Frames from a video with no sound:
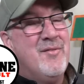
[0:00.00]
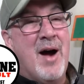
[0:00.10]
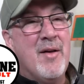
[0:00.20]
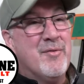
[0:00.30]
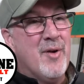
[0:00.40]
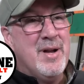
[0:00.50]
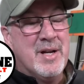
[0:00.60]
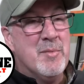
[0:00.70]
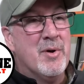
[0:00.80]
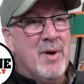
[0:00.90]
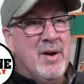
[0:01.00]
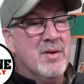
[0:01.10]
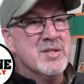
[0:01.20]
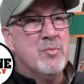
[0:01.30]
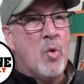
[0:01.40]
finally freddie come on the radio
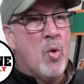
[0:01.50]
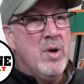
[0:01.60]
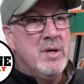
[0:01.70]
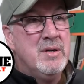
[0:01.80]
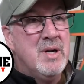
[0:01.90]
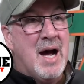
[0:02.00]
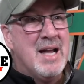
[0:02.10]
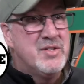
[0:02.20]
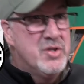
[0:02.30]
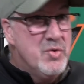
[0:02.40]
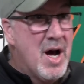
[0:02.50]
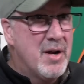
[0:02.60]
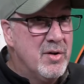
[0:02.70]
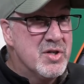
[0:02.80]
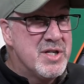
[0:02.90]
goes ward i do
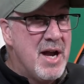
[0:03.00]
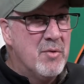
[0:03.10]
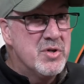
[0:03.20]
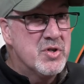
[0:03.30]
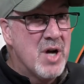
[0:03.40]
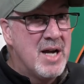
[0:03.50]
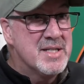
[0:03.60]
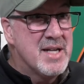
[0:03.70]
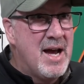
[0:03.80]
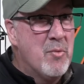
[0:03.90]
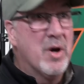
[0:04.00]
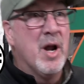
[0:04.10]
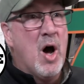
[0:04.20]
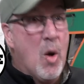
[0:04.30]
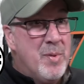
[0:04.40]
not understand what you're trying to say we're
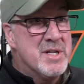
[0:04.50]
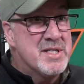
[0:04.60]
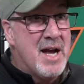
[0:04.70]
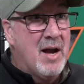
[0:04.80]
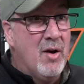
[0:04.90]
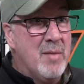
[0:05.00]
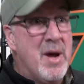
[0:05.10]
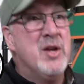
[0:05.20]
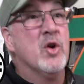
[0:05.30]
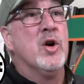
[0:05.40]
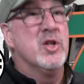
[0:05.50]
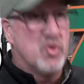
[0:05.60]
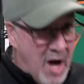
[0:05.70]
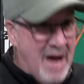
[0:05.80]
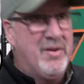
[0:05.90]
going to open a stagger up and you're going to
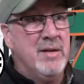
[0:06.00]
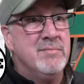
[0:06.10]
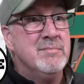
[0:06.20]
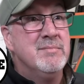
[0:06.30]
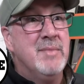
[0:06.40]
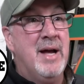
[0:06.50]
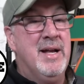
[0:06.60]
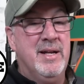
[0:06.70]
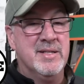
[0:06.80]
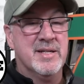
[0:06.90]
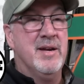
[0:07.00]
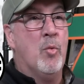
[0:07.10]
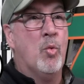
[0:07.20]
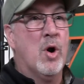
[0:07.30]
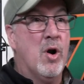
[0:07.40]
drive it and he didn't say a
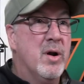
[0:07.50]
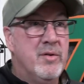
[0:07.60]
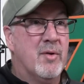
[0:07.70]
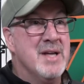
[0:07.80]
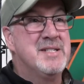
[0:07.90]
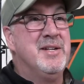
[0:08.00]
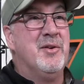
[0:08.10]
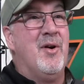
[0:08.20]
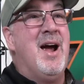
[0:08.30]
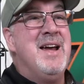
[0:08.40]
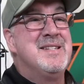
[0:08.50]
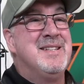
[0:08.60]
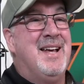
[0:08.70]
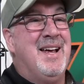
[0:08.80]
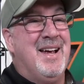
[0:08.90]
word the rest of the race